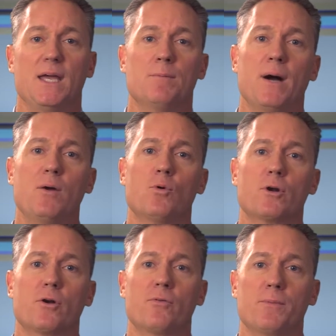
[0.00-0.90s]
In my
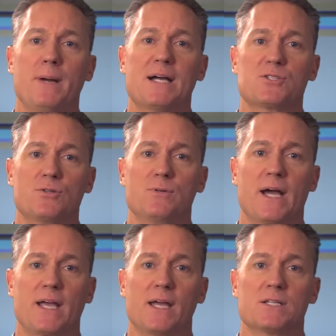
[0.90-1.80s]
work over the past two
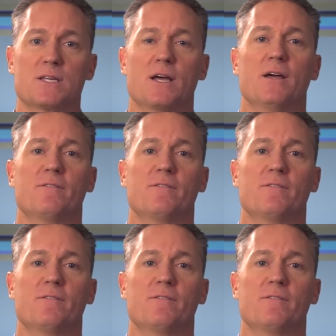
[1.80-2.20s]
decades,